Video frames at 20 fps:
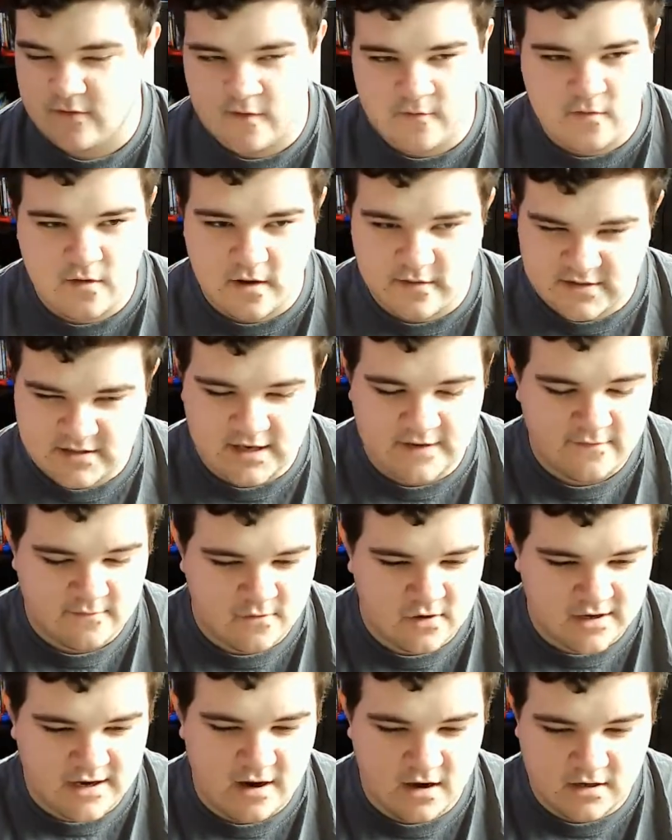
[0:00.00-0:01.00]
Aside from
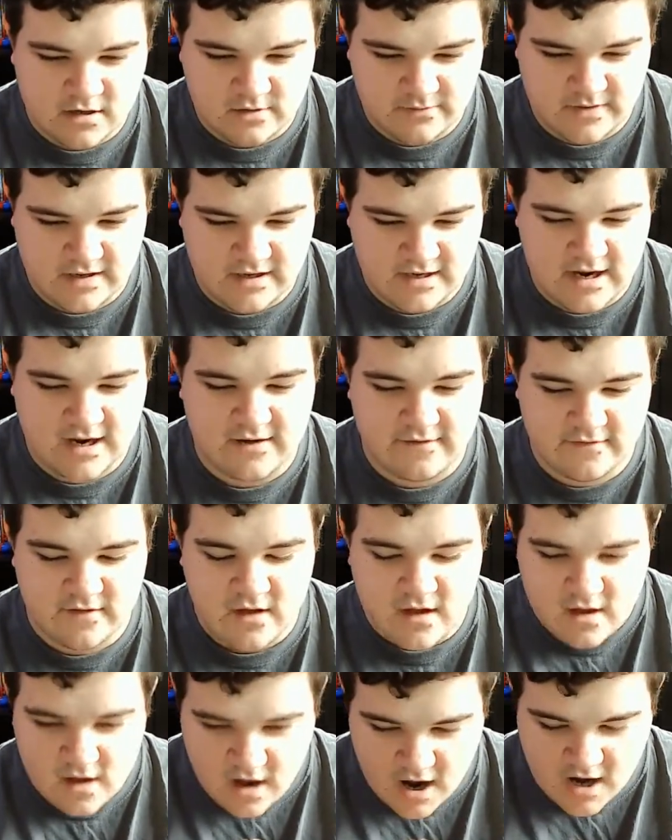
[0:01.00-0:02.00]
her character being kind of
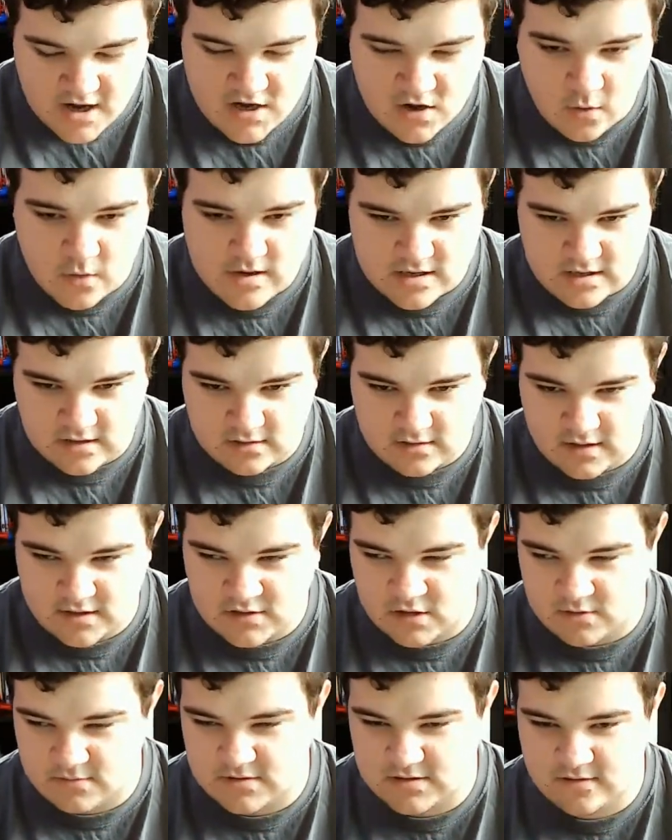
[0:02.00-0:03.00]
annoying in
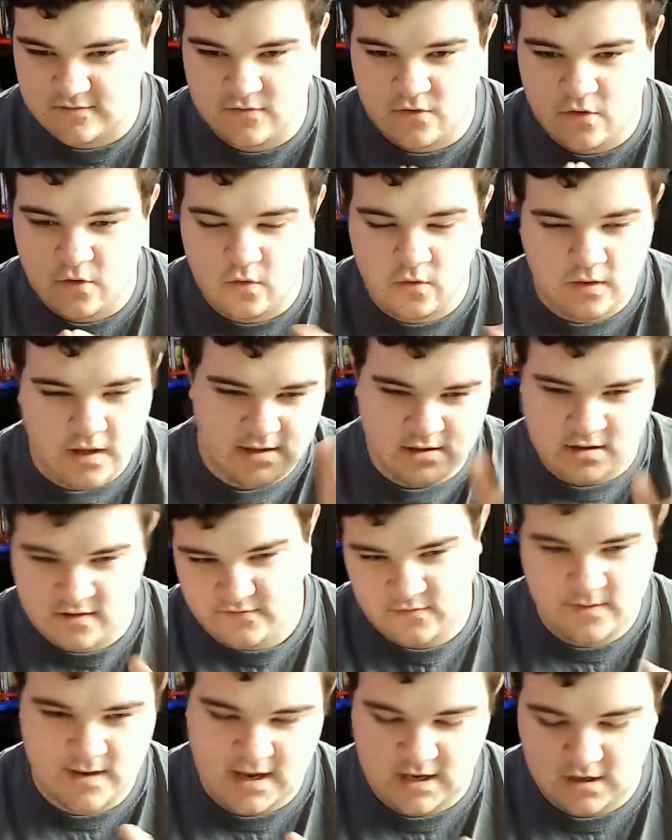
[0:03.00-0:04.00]
terms of the whole I love
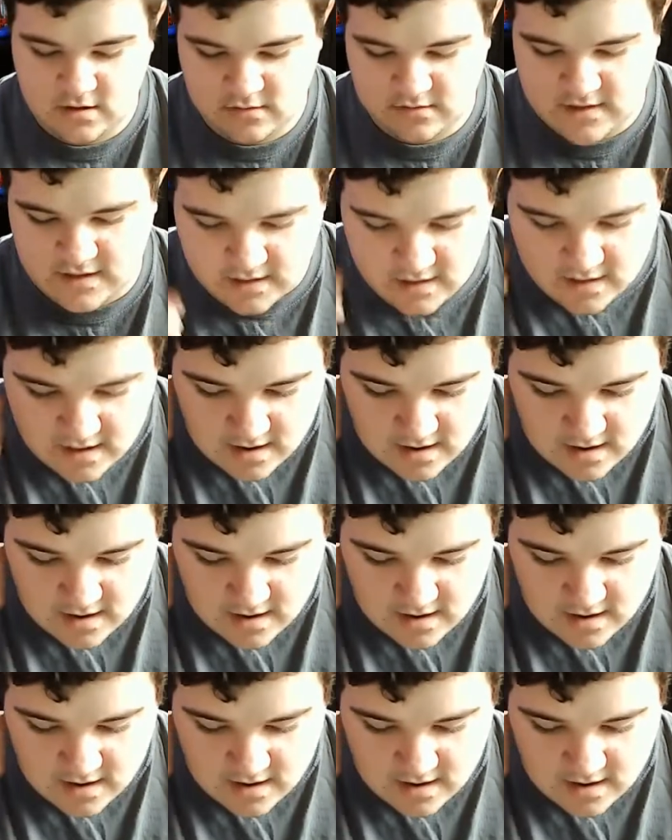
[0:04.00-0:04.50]
you, I hate you thing,